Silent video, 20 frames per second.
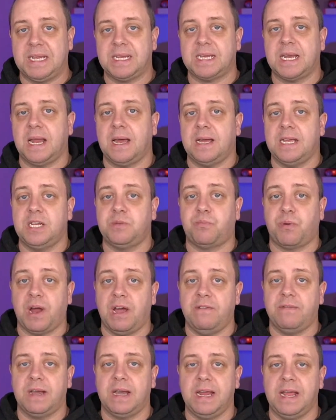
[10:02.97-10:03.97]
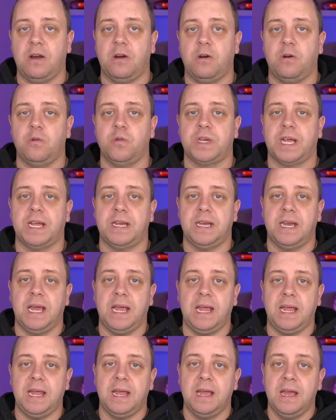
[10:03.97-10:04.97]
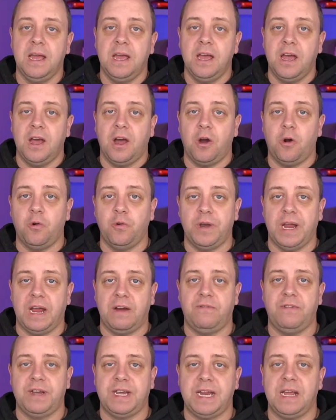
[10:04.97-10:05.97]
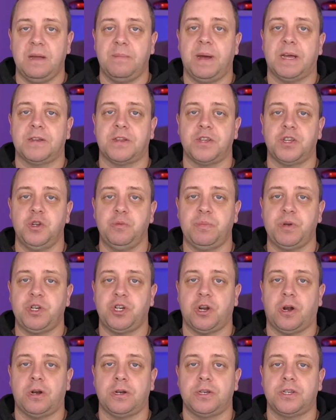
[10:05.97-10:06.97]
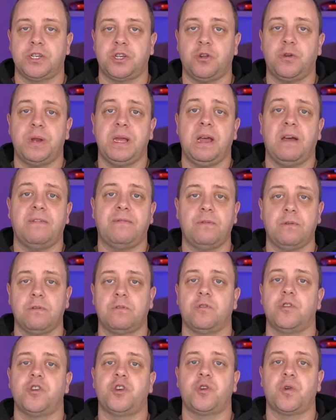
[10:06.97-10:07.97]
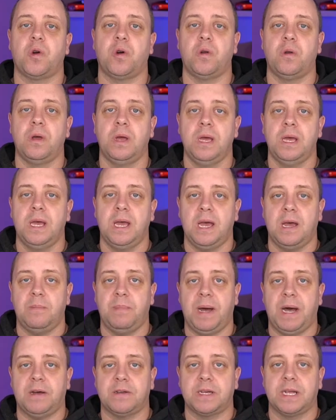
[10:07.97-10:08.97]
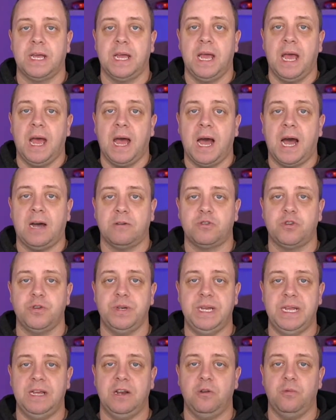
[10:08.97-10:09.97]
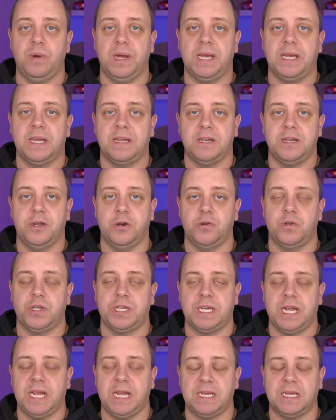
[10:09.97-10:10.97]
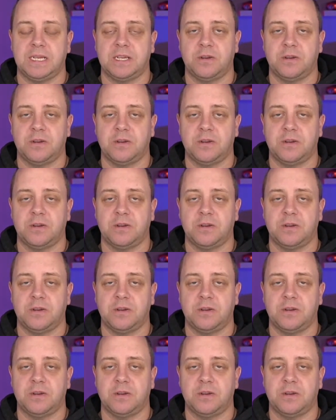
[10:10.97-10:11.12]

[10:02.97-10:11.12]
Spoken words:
Tesla is privately owned, and they own everything about the superchargers, so they have full control about how to deal with those things.